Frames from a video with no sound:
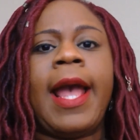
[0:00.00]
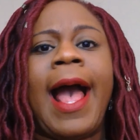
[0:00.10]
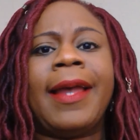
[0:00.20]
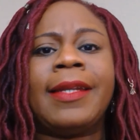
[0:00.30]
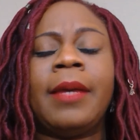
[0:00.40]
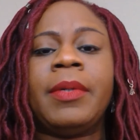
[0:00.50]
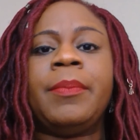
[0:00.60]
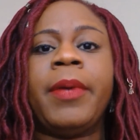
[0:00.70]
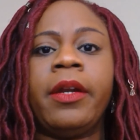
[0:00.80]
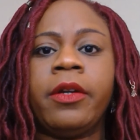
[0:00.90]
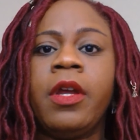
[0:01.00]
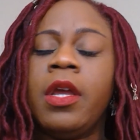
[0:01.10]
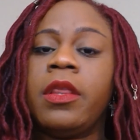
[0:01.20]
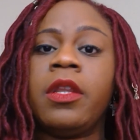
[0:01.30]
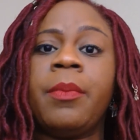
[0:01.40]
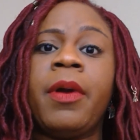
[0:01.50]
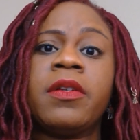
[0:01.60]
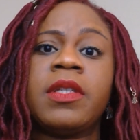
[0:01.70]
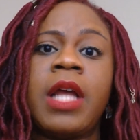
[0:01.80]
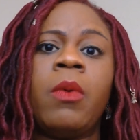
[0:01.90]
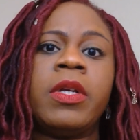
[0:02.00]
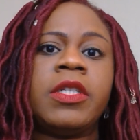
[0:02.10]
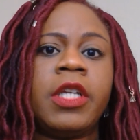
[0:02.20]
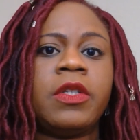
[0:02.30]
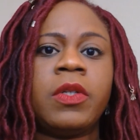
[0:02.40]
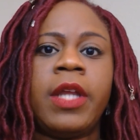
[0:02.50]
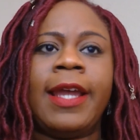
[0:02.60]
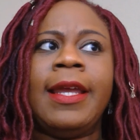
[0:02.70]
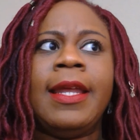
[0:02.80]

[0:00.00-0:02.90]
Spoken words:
How can I be better than the person I was yesterday?